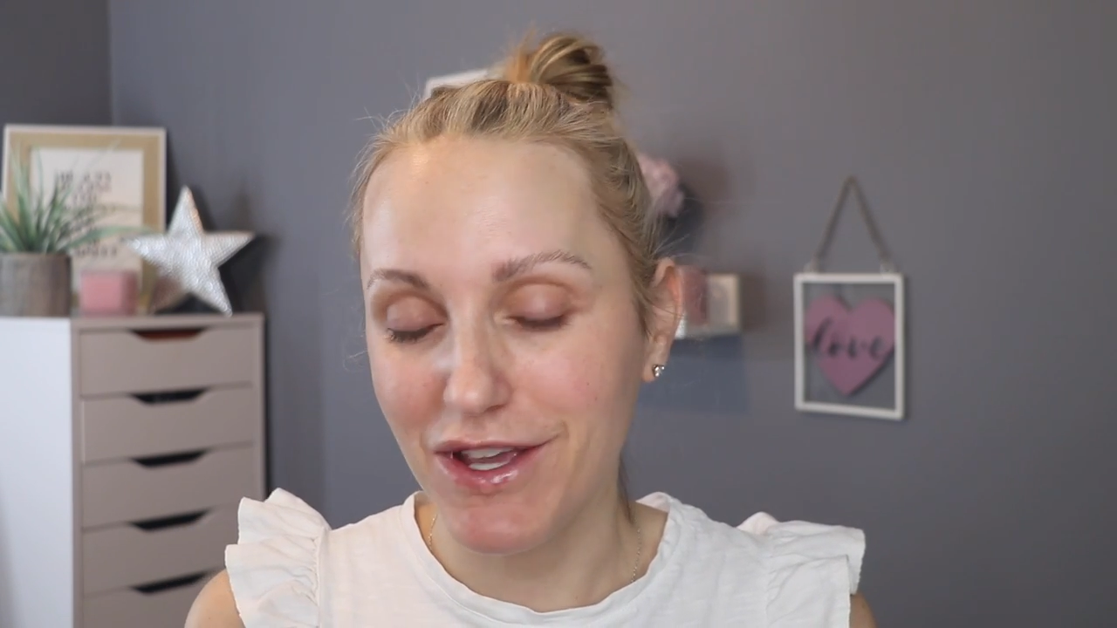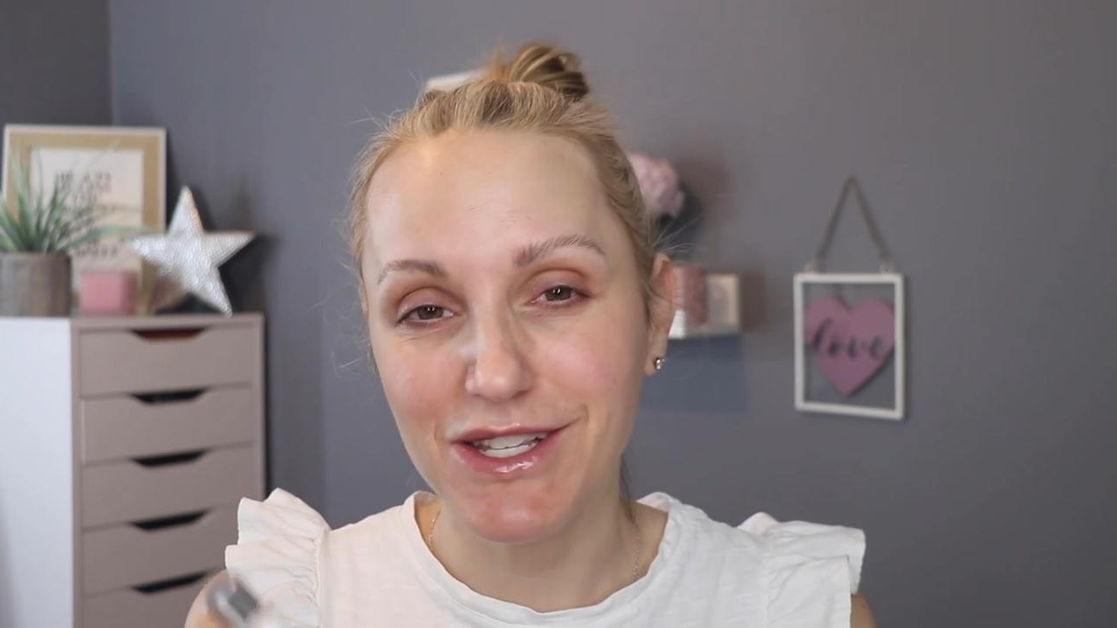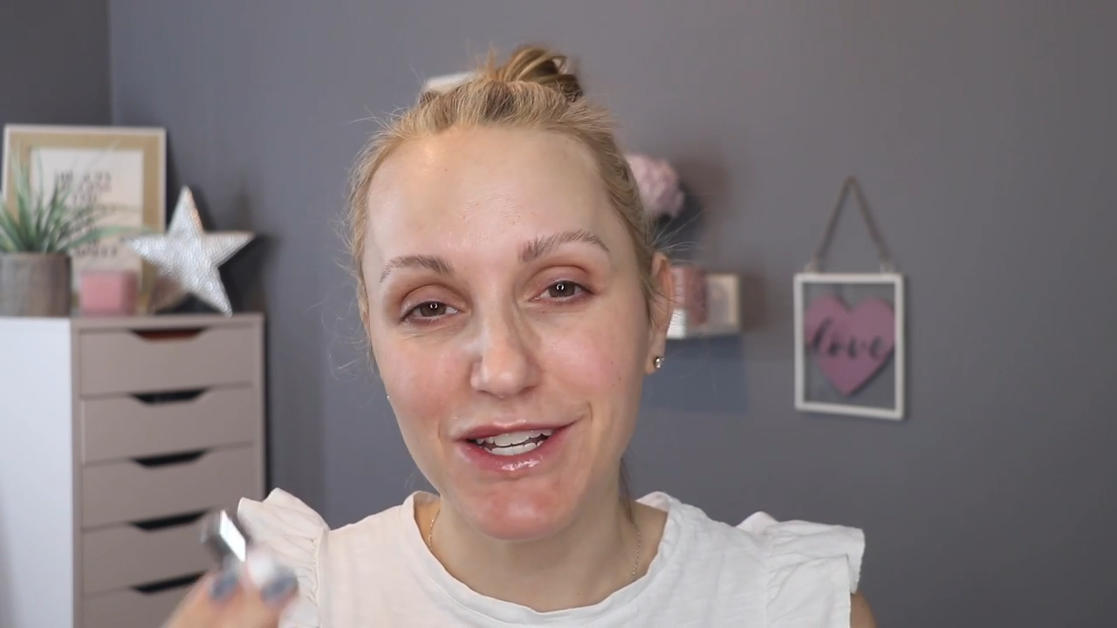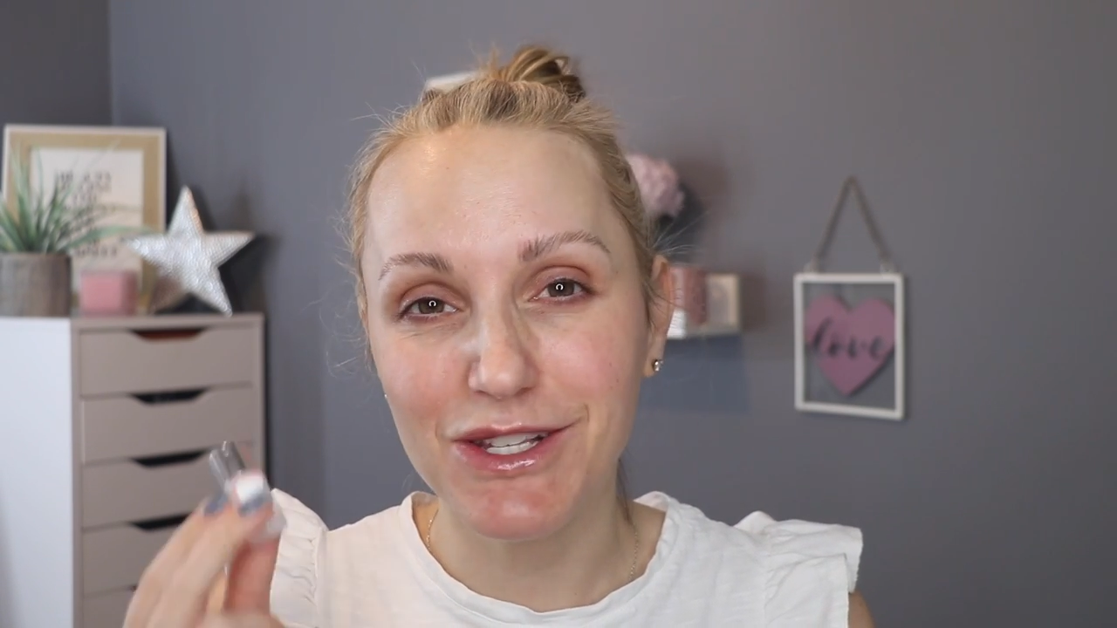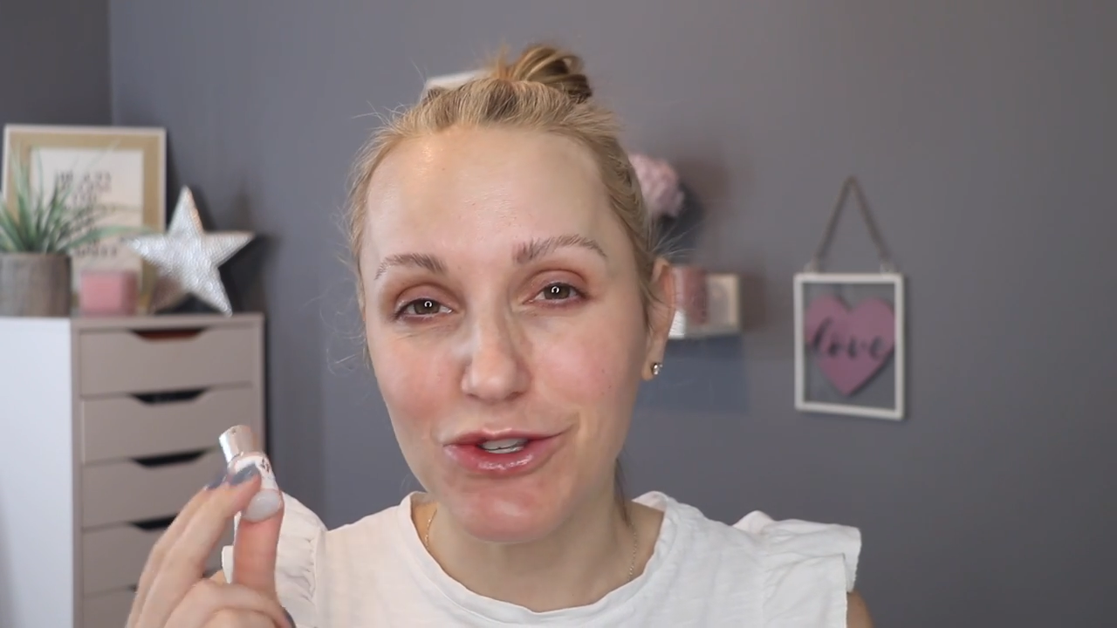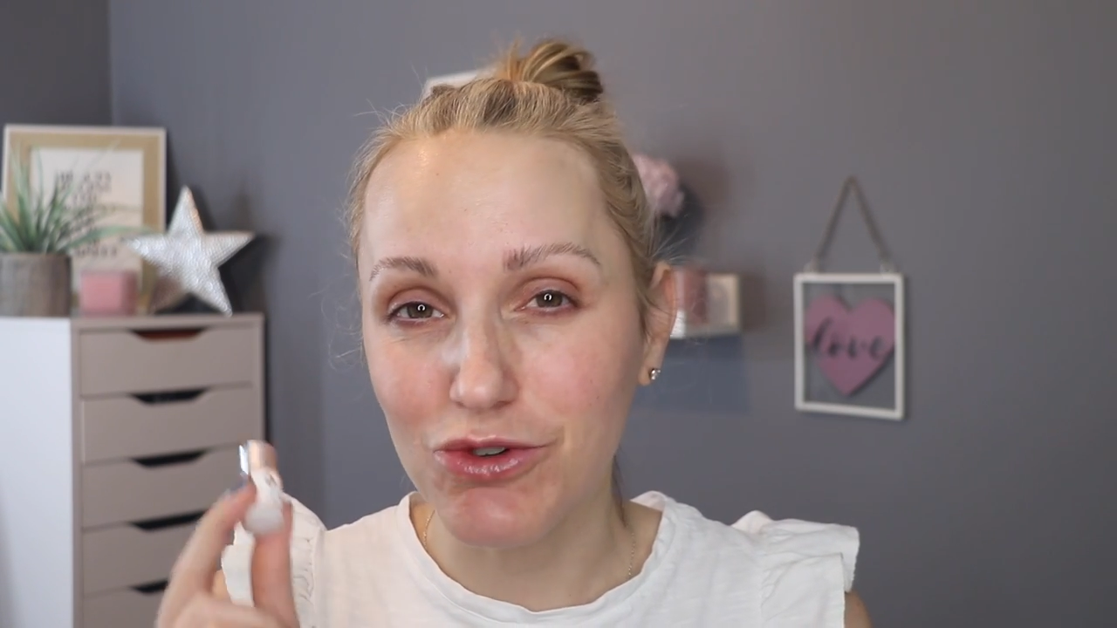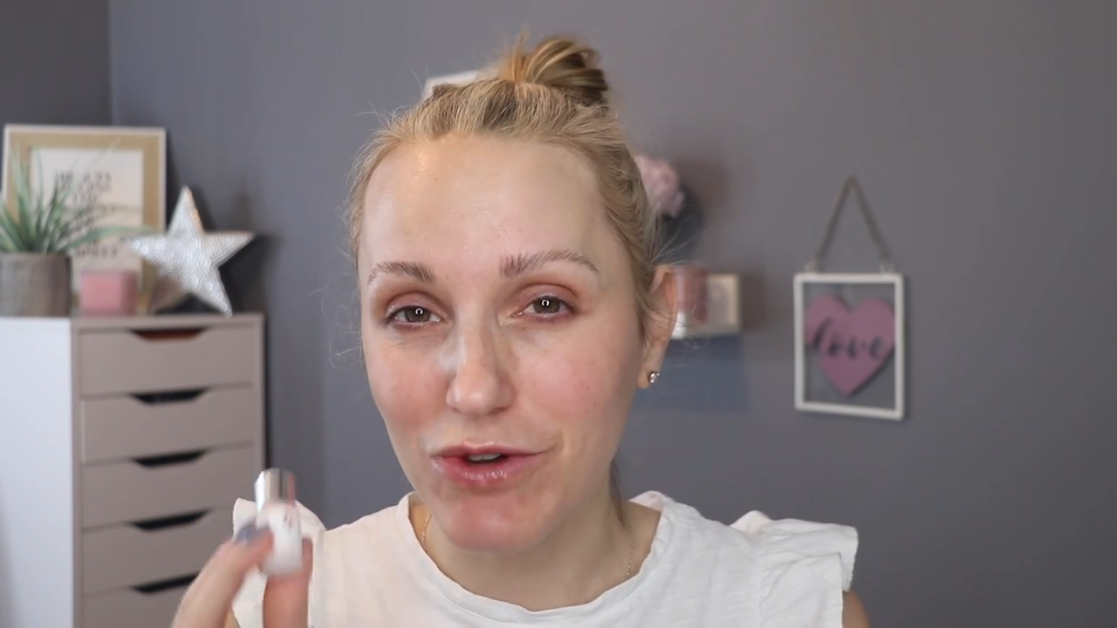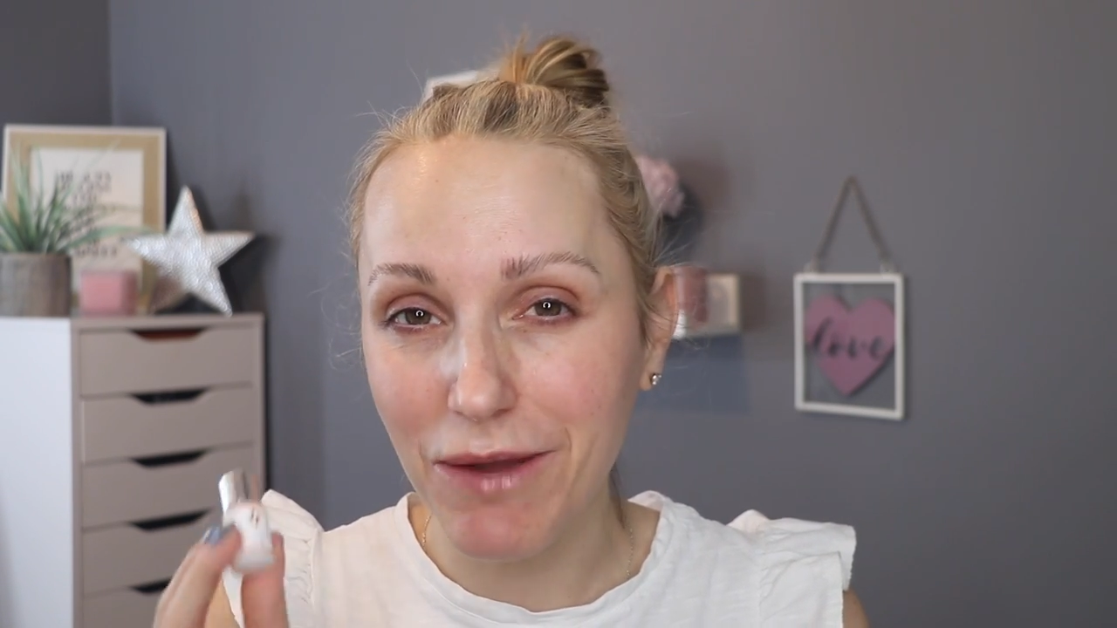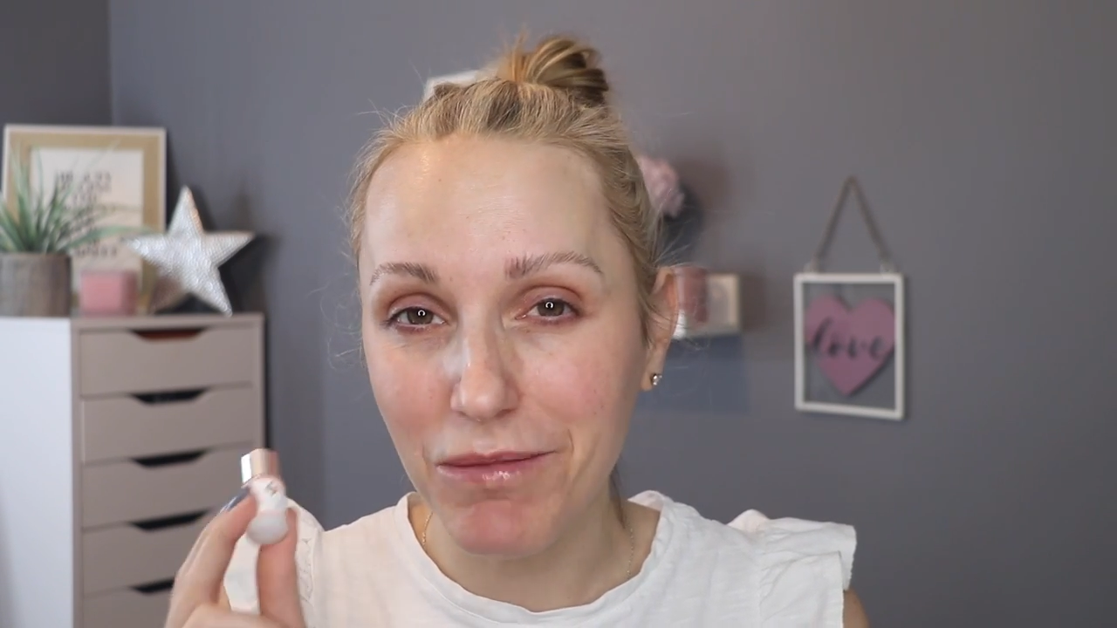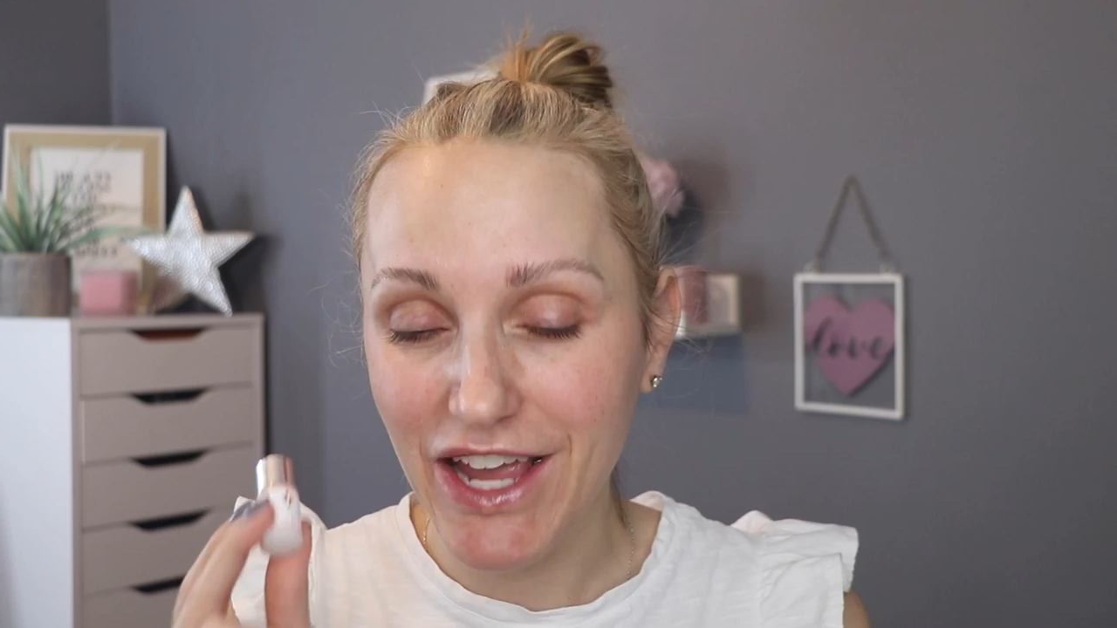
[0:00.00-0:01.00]
It's
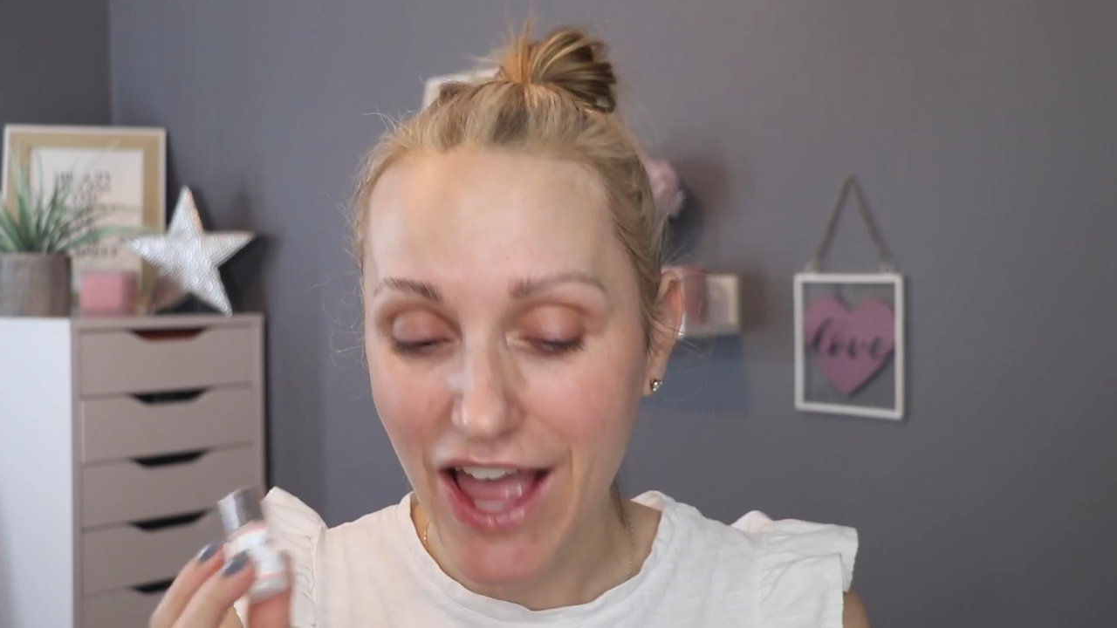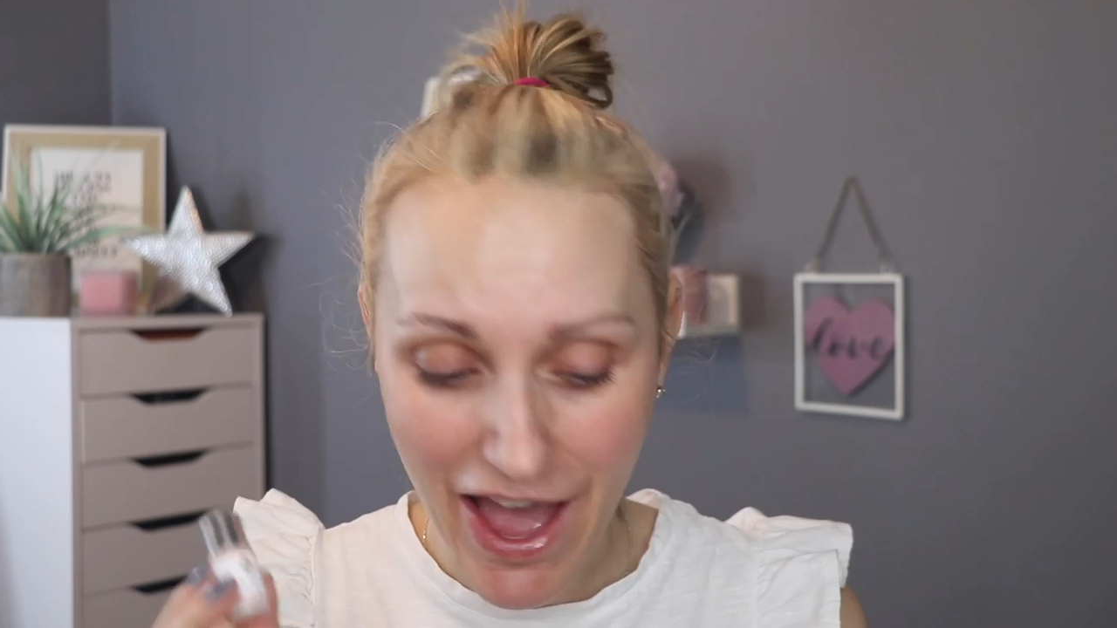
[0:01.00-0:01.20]
extremely